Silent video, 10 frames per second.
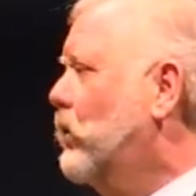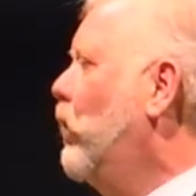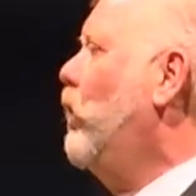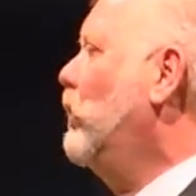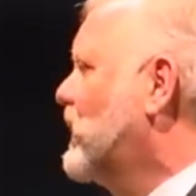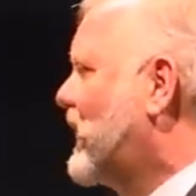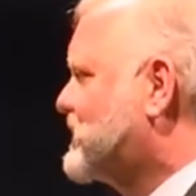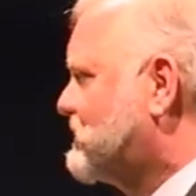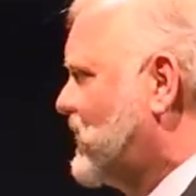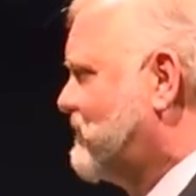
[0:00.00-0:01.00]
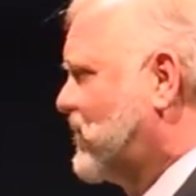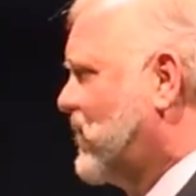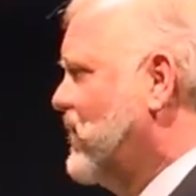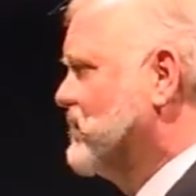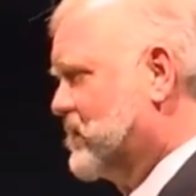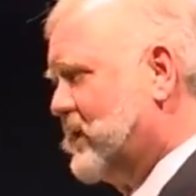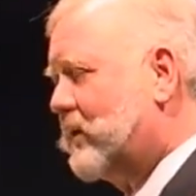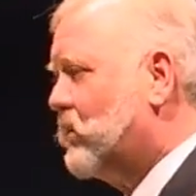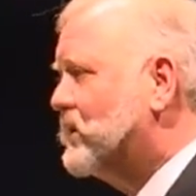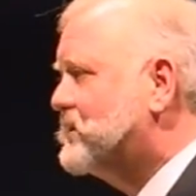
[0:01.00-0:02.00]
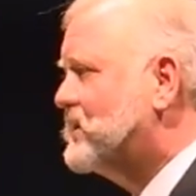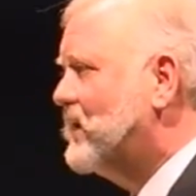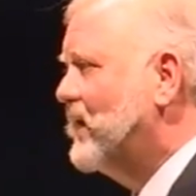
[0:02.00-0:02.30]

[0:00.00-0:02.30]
all the luxury living that they wanted,